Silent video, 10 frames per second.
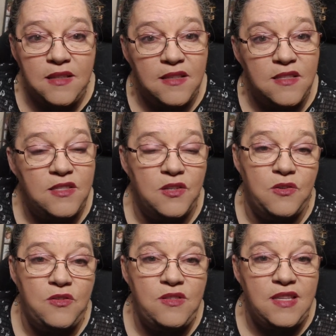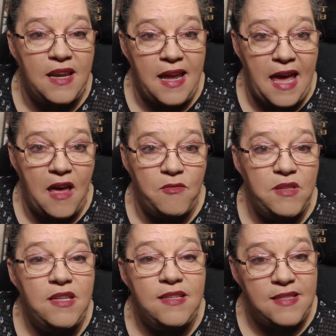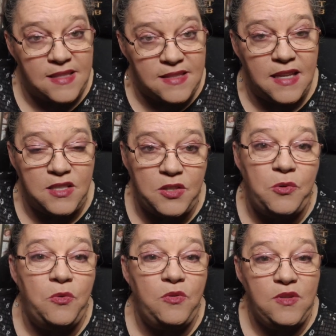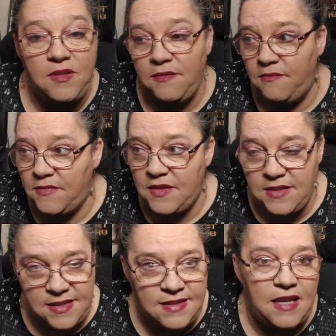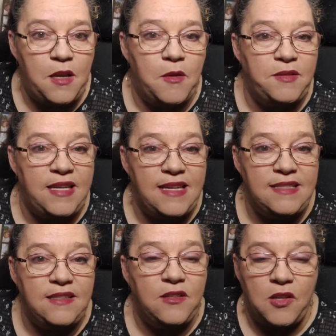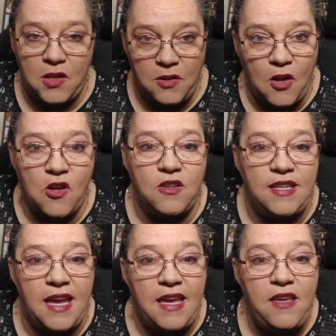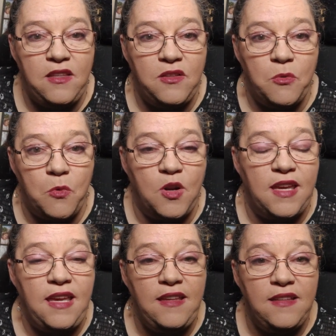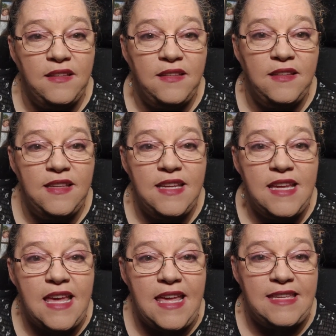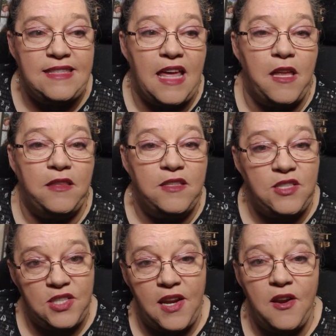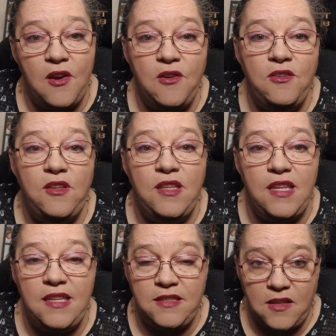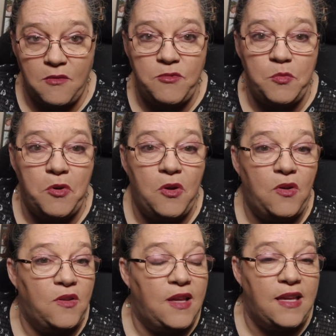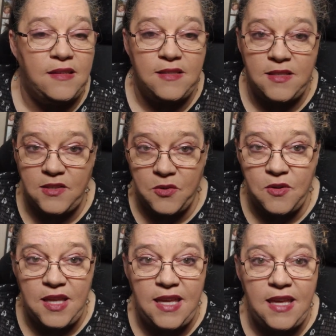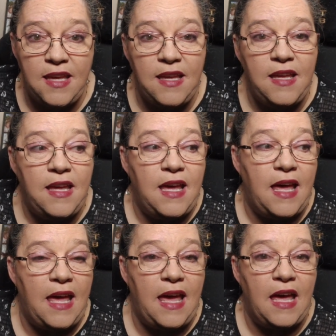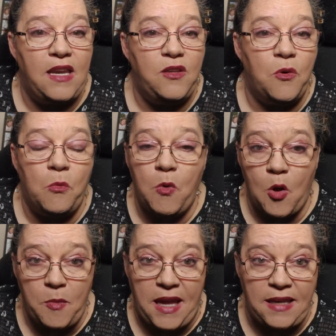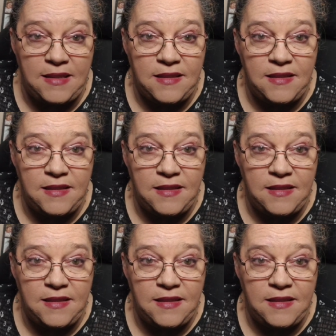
concerns that I have, since I do sit at a desk all day working, is that the chair is comfortable and sturdy and well made.